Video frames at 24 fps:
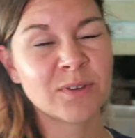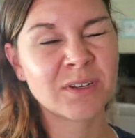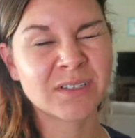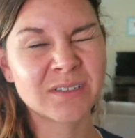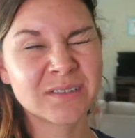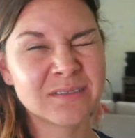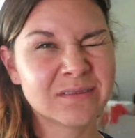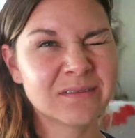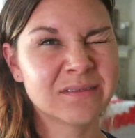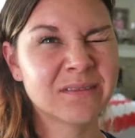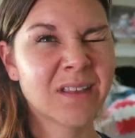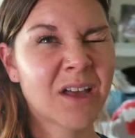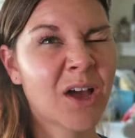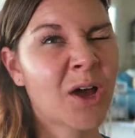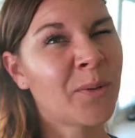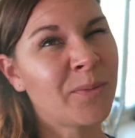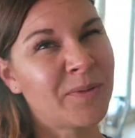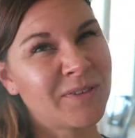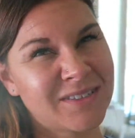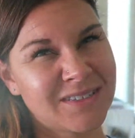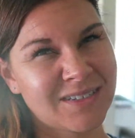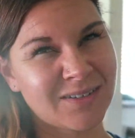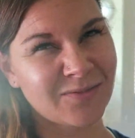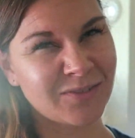Well,
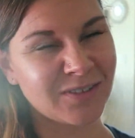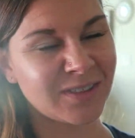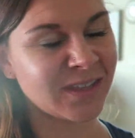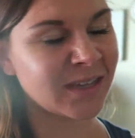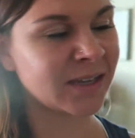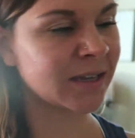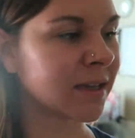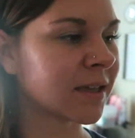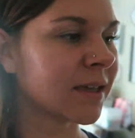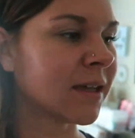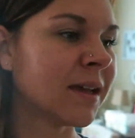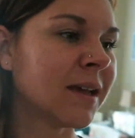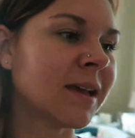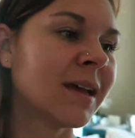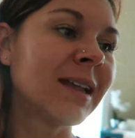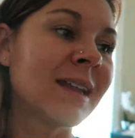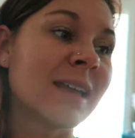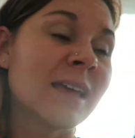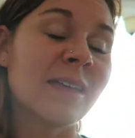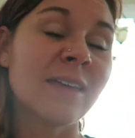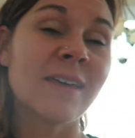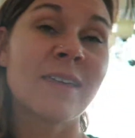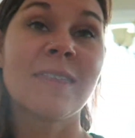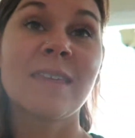almost everything.
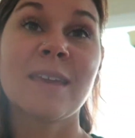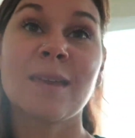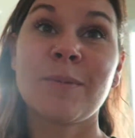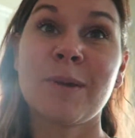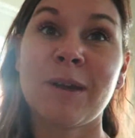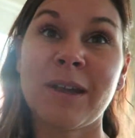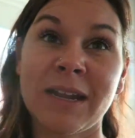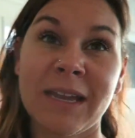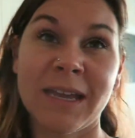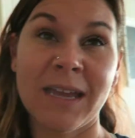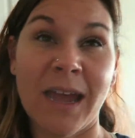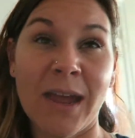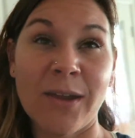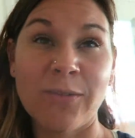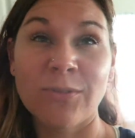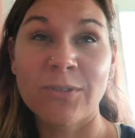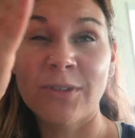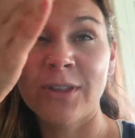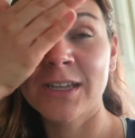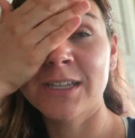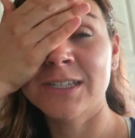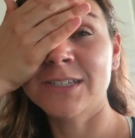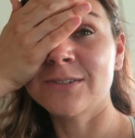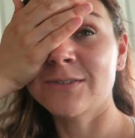Now that I think about it, I
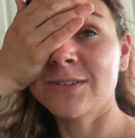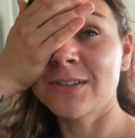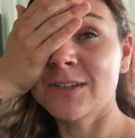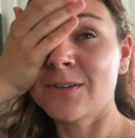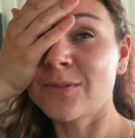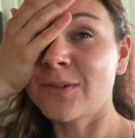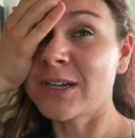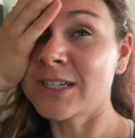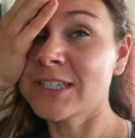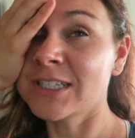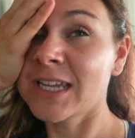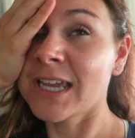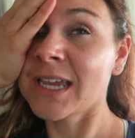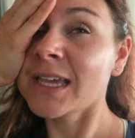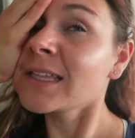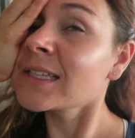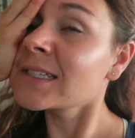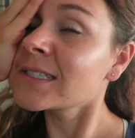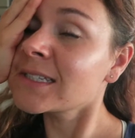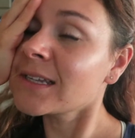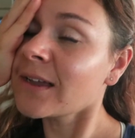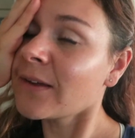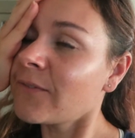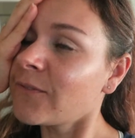really do need to wash
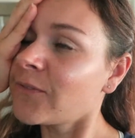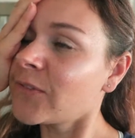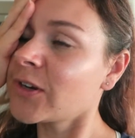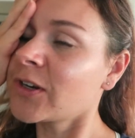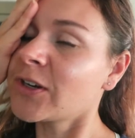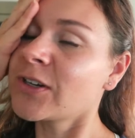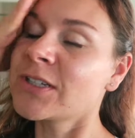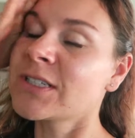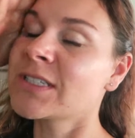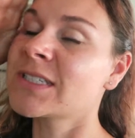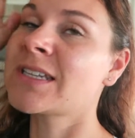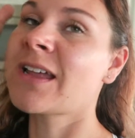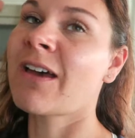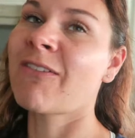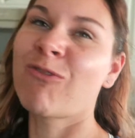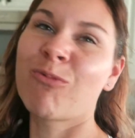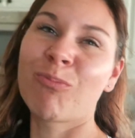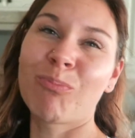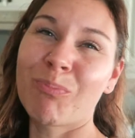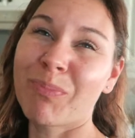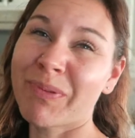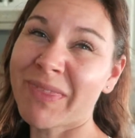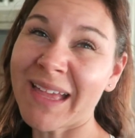Caitlin's comforter and stuff,